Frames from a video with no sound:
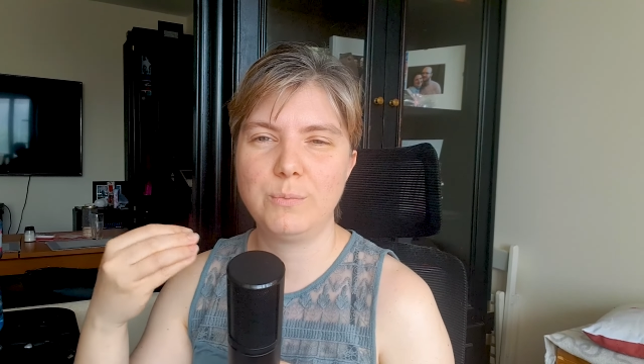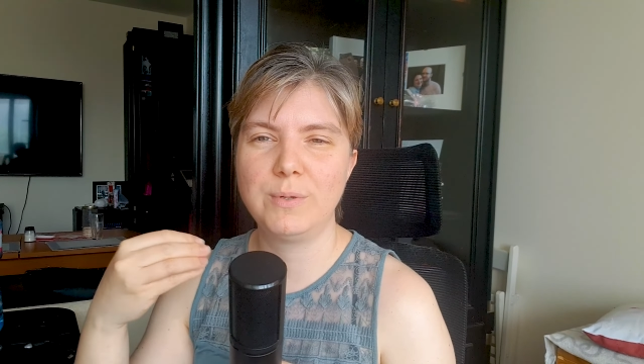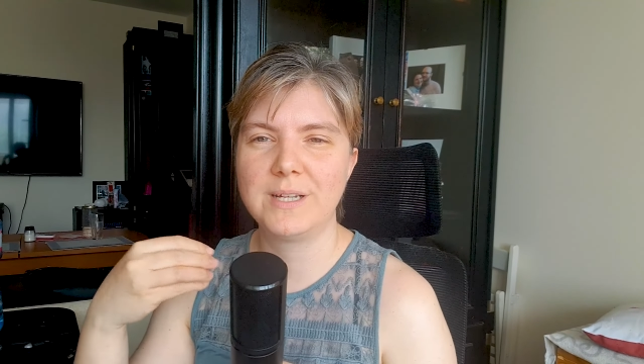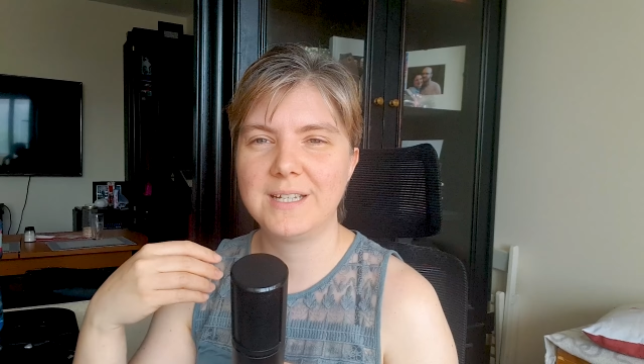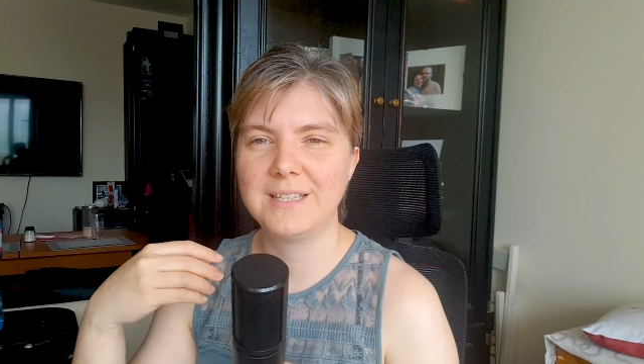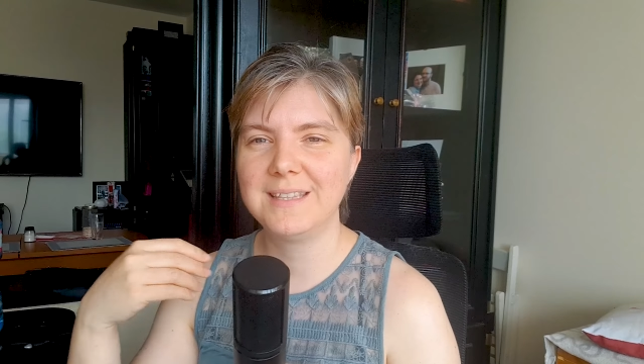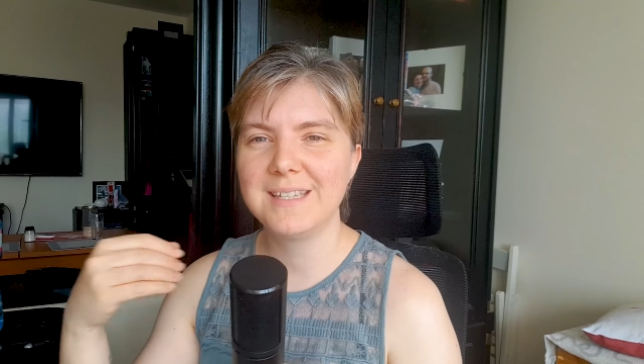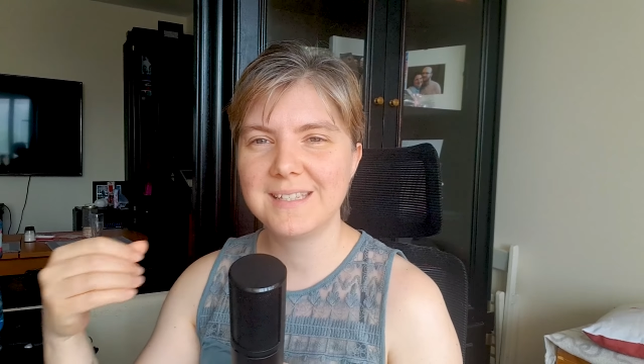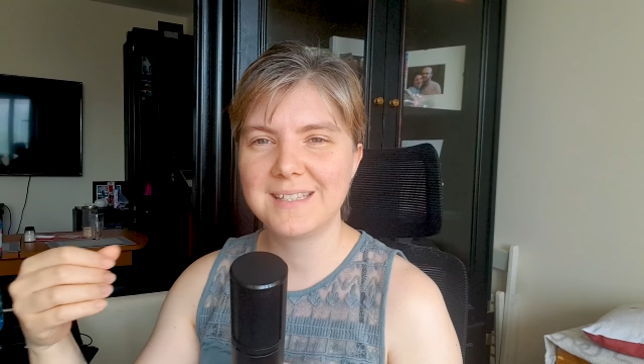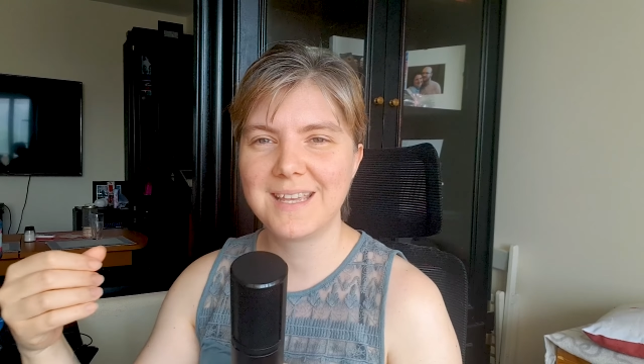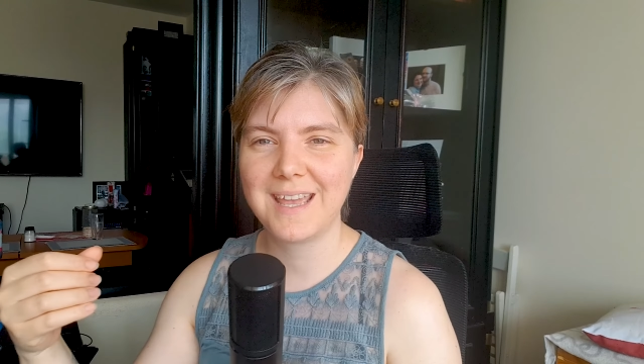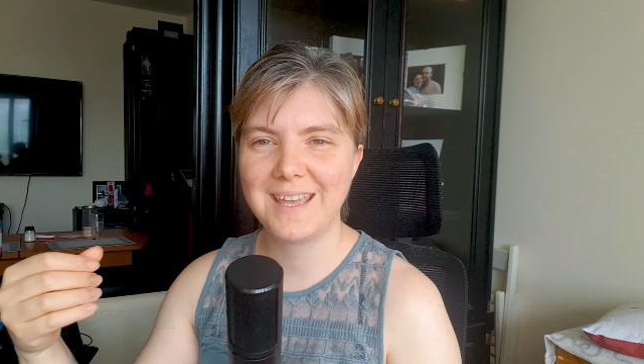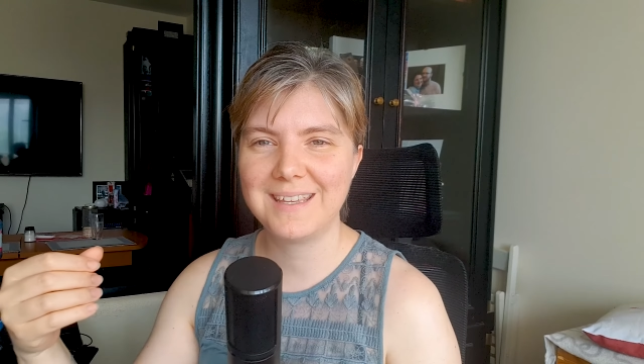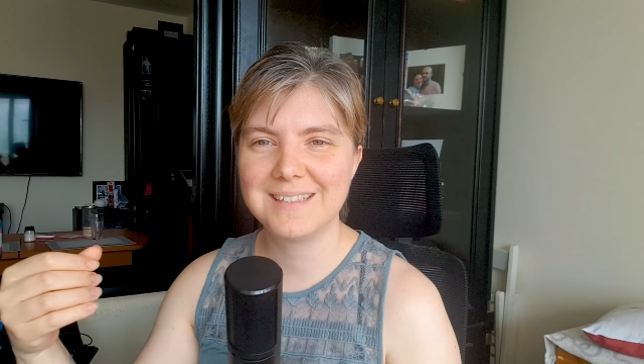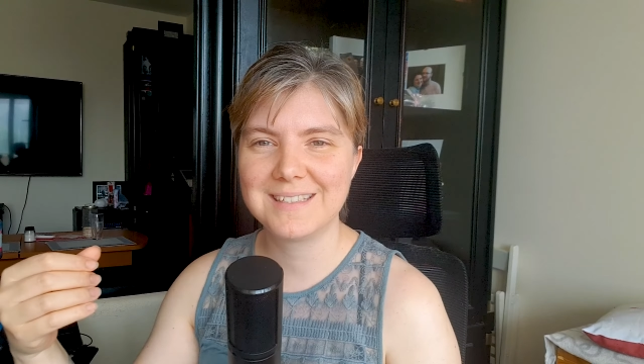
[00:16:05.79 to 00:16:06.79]
But in this
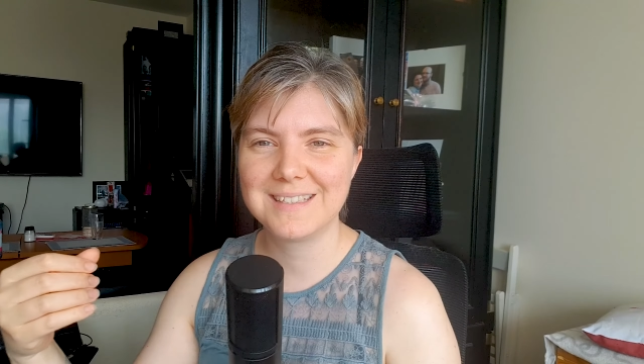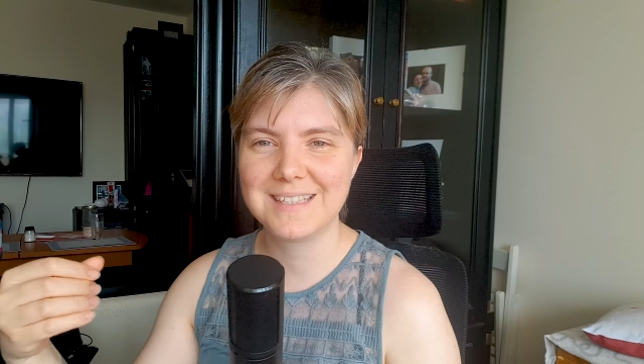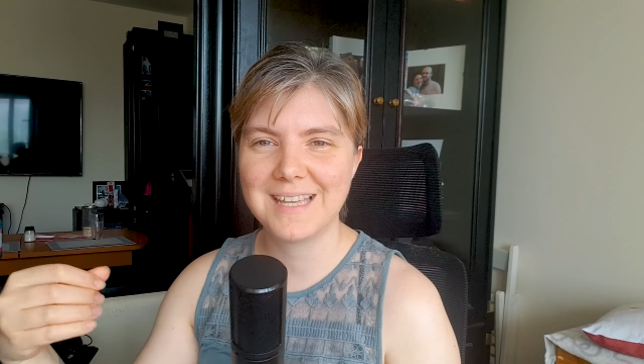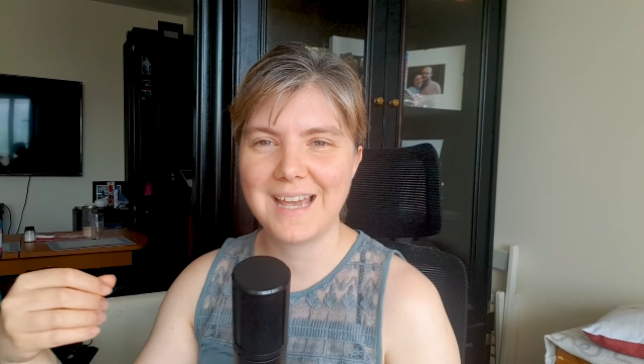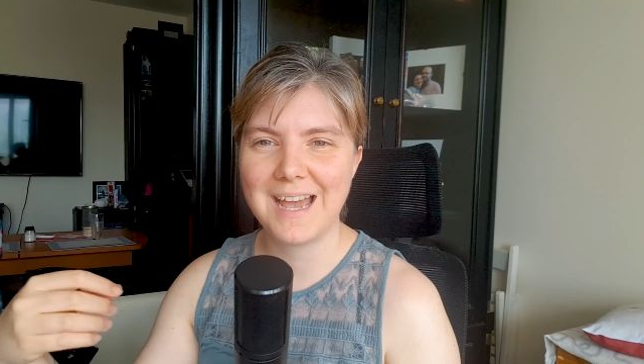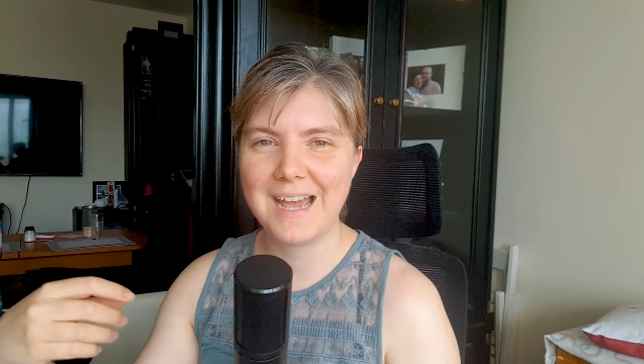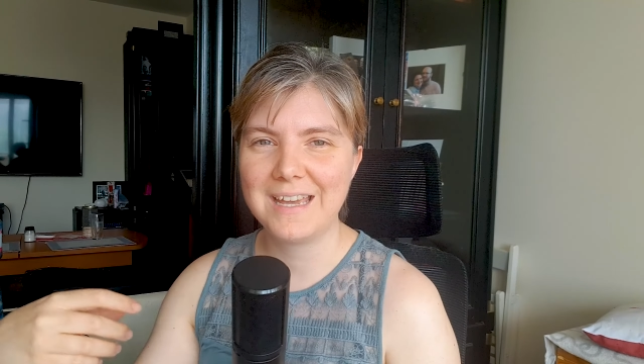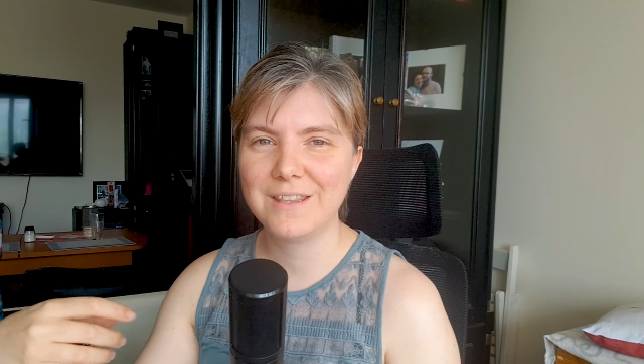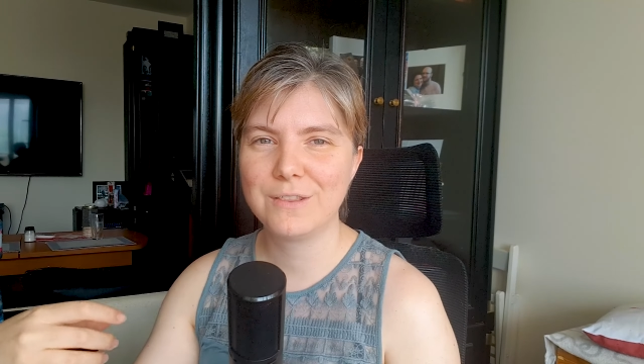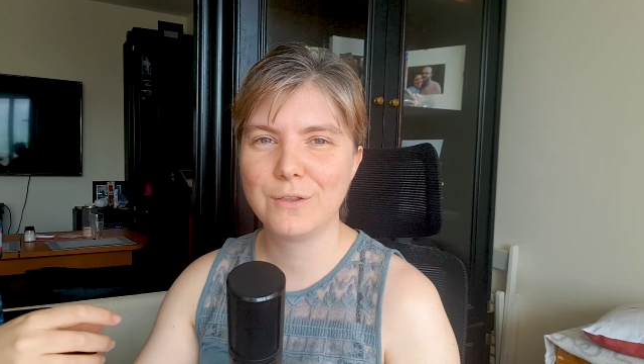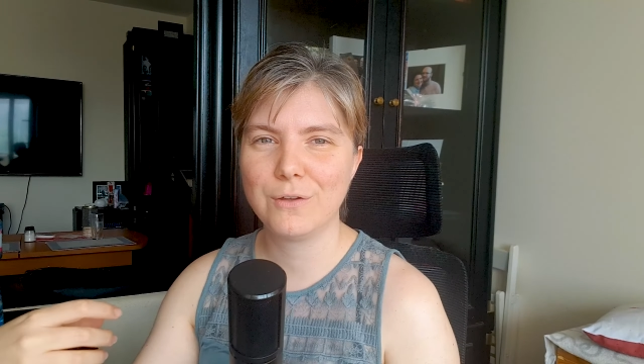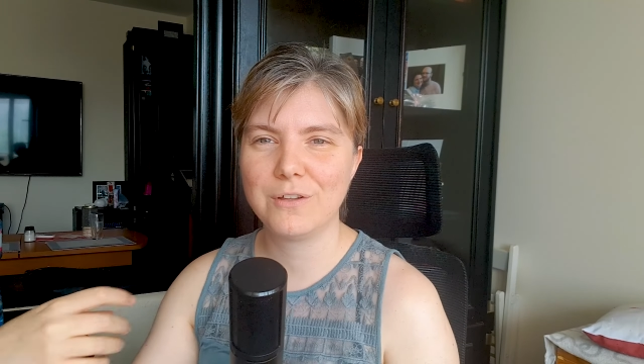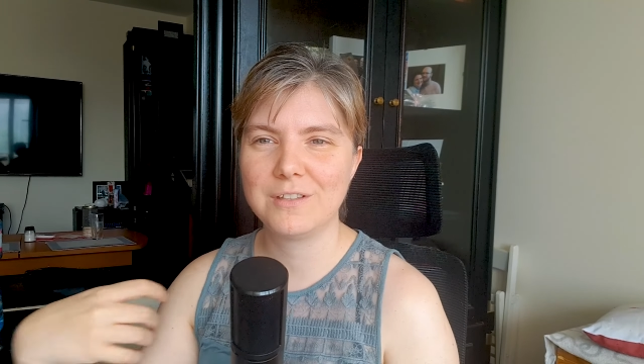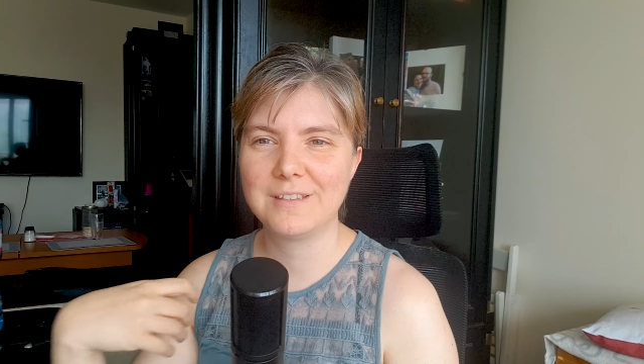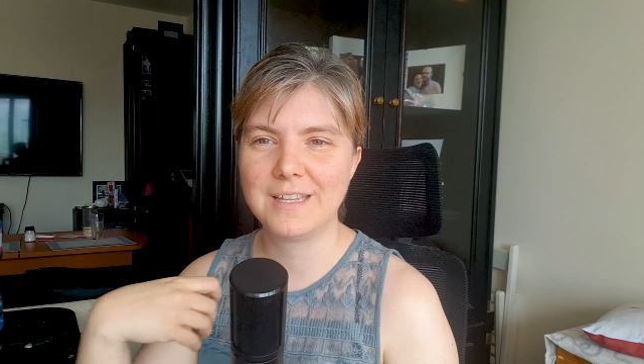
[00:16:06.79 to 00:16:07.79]
case, I
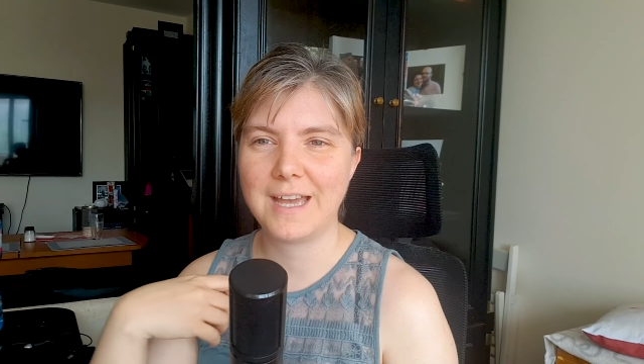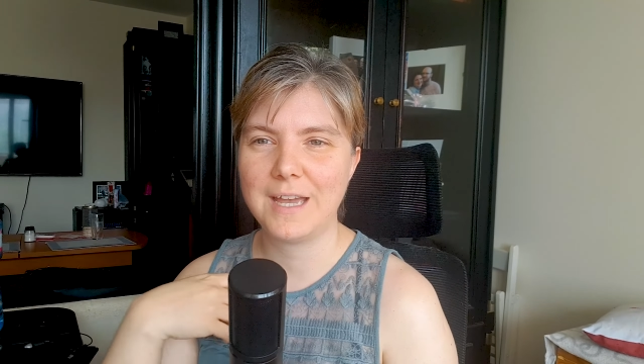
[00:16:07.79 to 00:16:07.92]
thought